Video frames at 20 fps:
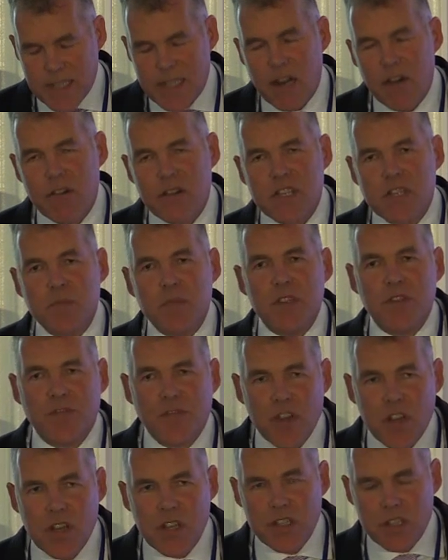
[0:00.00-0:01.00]
terrorism is
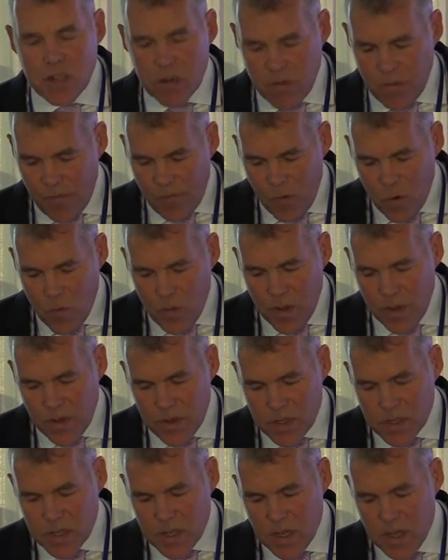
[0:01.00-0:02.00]
first and
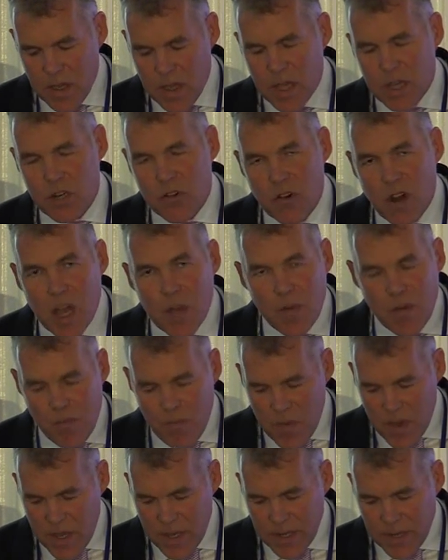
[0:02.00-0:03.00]
foremost a crime of
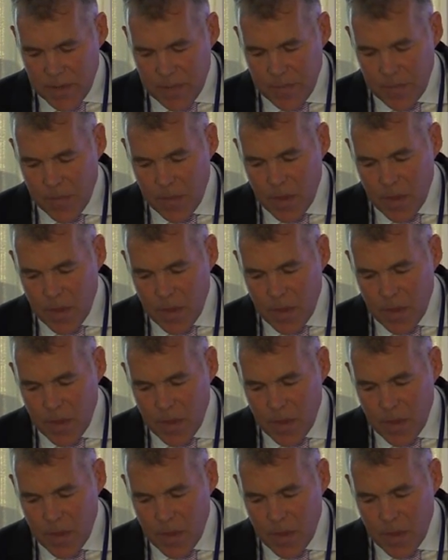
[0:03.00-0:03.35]
murder